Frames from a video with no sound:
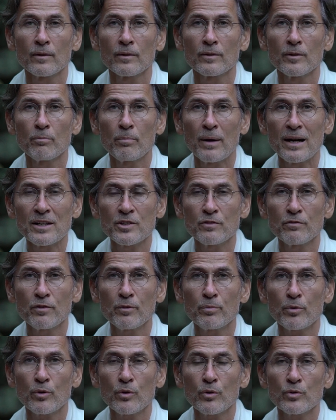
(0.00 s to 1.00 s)
The passive
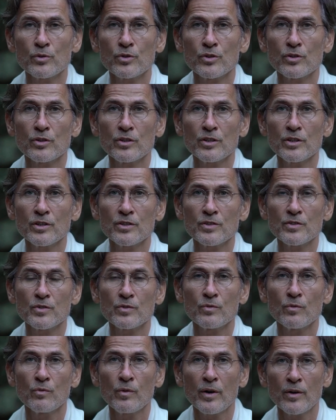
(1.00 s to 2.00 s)
approach is
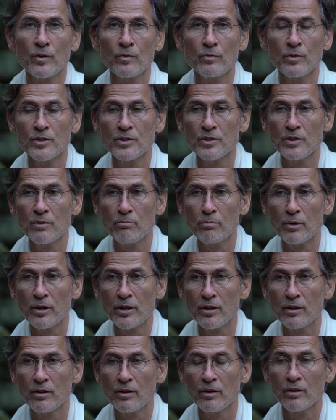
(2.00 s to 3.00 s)
when we
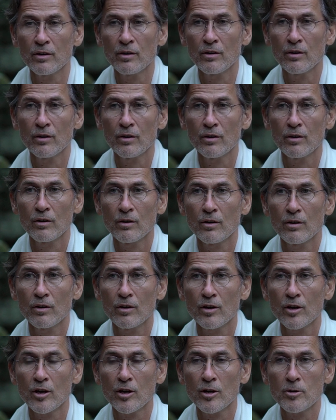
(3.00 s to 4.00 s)
simply
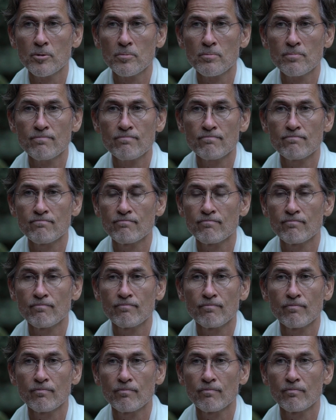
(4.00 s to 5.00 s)
um,
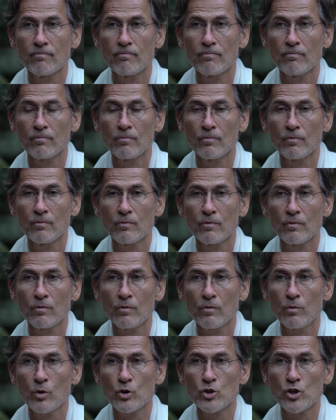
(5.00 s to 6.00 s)

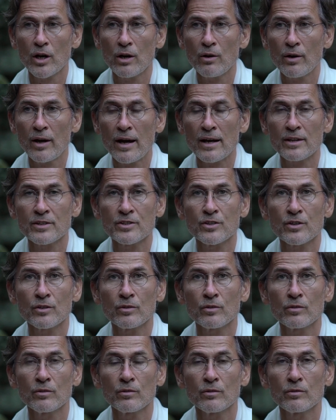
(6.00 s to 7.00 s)
wash our hands
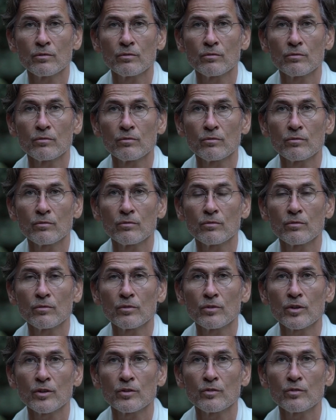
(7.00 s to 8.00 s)
and
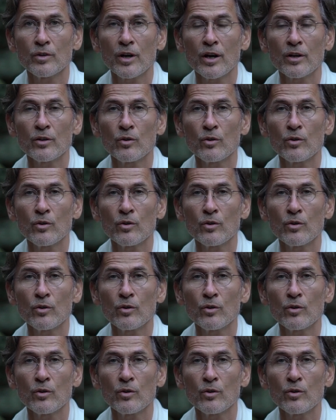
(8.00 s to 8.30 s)
that we are